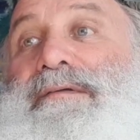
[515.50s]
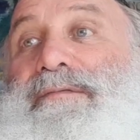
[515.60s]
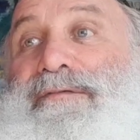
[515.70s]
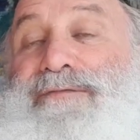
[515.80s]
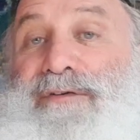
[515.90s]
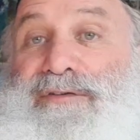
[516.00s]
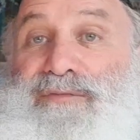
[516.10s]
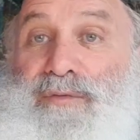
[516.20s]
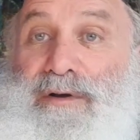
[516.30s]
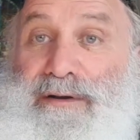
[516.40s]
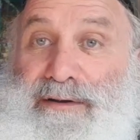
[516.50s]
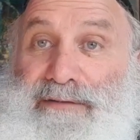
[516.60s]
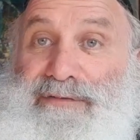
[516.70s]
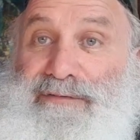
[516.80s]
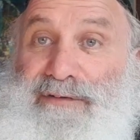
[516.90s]
the first one
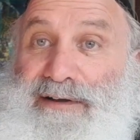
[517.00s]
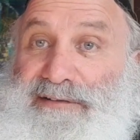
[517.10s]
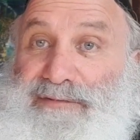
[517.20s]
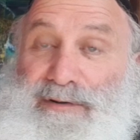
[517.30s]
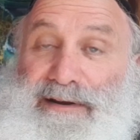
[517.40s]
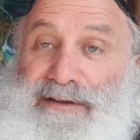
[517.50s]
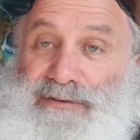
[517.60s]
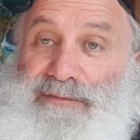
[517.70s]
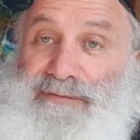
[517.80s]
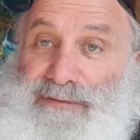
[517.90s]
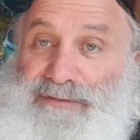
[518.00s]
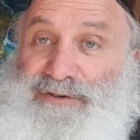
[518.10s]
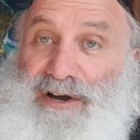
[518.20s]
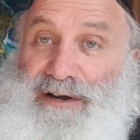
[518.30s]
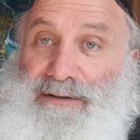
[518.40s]
of the viceroy in Egypt, the first
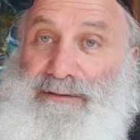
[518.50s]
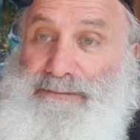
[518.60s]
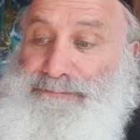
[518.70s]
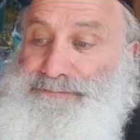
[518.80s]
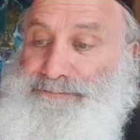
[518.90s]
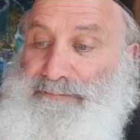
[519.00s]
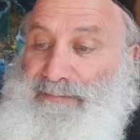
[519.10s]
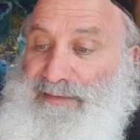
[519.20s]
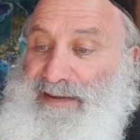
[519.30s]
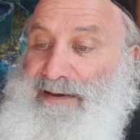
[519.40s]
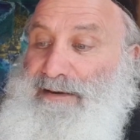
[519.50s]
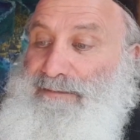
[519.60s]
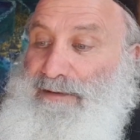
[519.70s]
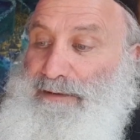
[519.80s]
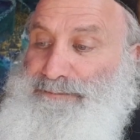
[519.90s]
child. Second
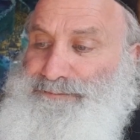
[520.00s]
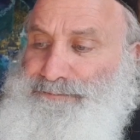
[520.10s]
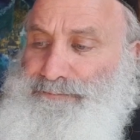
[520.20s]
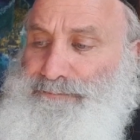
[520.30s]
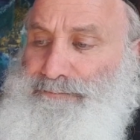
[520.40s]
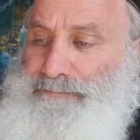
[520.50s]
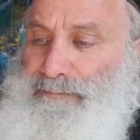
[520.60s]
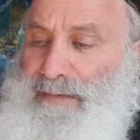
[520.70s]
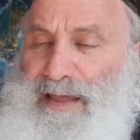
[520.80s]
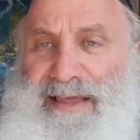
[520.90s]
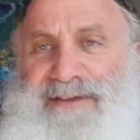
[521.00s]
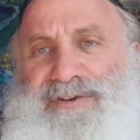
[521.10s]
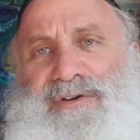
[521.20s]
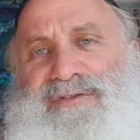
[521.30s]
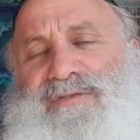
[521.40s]
of all, he
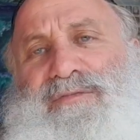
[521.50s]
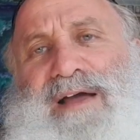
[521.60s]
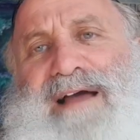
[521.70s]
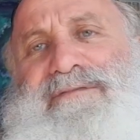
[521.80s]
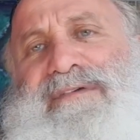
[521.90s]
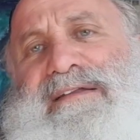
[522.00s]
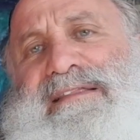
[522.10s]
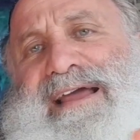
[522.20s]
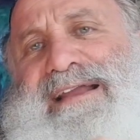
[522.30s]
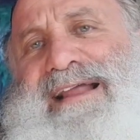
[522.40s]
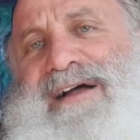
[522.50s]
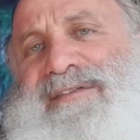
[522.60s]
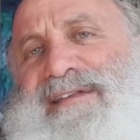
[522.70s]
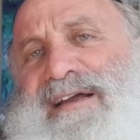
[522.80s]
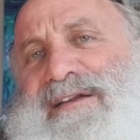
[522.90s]
chose to have land
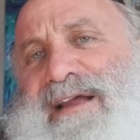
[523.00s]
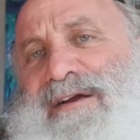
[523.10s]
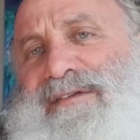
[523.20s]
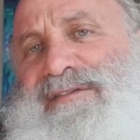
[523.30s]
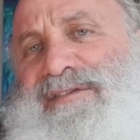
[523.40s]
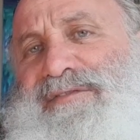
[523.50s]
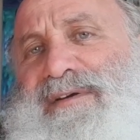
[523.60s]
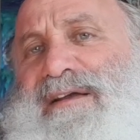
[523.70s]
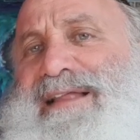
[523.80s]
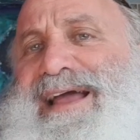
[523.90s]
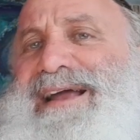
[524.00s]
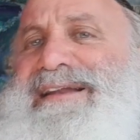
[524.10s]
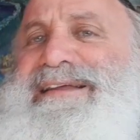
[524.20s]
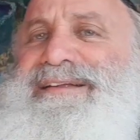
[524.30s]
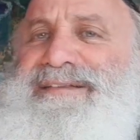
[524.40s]
outside Eretz Yisrael
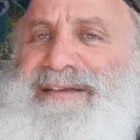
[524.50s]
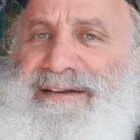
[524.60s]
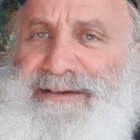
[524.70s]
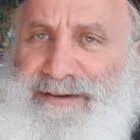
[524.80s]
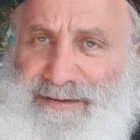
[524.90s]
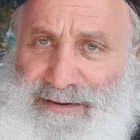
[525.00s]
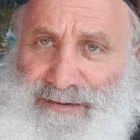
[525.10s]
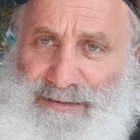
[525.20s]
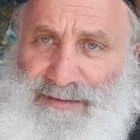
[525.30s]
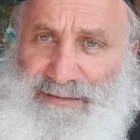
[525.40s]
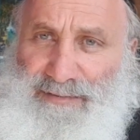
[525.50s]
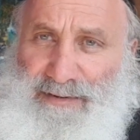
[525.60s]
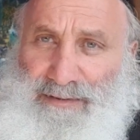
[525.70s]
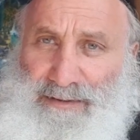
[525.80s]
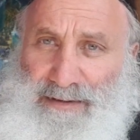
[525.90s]
and inside Eretz Yisrael.